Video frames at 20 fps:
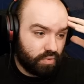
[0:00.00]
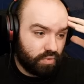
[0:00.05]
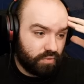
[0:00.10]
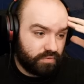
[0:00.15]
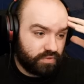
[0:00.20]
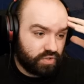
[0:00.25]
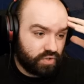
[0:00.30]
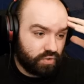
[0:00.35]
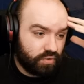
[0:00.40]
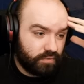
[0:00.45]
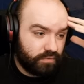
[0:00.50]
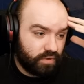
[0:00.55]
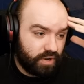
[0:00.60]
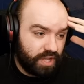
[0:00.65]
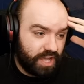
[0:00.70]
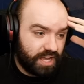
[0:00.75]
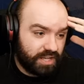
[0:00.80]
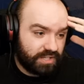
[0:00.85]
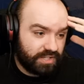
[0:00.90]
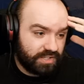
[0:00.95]
move two
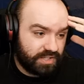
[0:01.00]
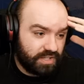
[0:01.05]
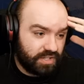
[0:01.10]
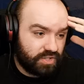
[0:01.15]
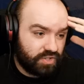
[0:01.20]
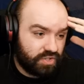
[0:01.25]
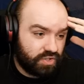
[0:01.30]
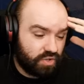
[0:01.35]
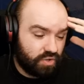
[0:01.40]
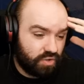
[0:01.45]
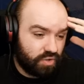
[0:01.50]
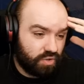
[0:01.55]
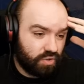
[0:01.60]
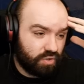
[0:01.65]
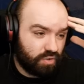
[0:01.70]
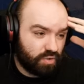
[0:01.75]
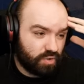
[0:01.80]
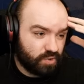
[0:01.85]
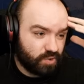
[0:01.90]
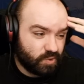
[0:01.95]
free hexes each
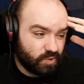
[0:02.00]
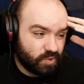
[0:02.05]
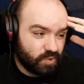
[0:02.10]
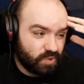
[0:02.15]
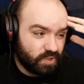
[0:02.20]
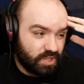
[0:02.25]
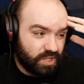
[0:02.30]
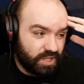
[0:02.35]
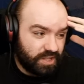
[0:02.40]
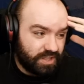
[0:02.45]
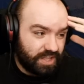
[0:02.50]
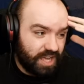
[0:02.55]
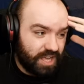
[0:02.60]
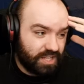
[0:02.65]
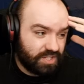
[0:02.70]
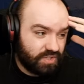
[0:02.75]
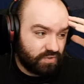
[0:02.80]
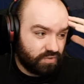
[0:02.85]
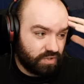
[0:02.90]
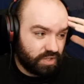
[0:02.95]
turn.
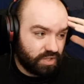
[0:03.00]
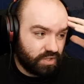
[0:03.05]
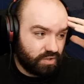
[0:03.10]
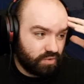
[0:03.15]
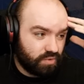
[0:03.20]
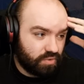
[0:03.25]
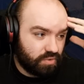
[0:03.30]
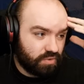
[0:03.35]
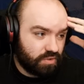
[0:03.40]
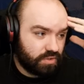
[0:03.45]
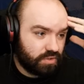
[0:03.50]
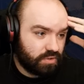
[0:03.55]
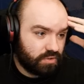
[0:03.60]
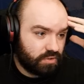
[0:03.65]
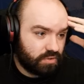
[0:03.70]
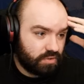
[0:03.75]
That's really good.